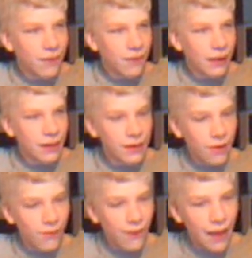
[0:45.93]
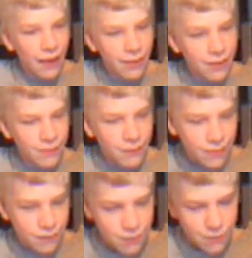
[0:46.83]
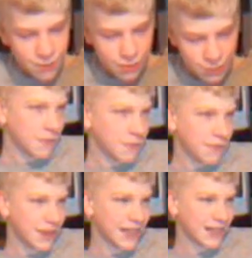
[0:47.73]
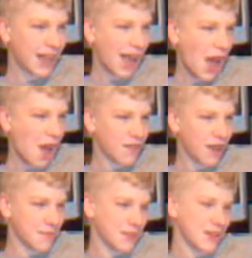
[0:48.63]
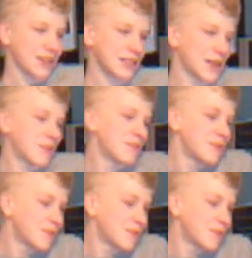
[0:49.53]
I don't really know why. Because I have albinism.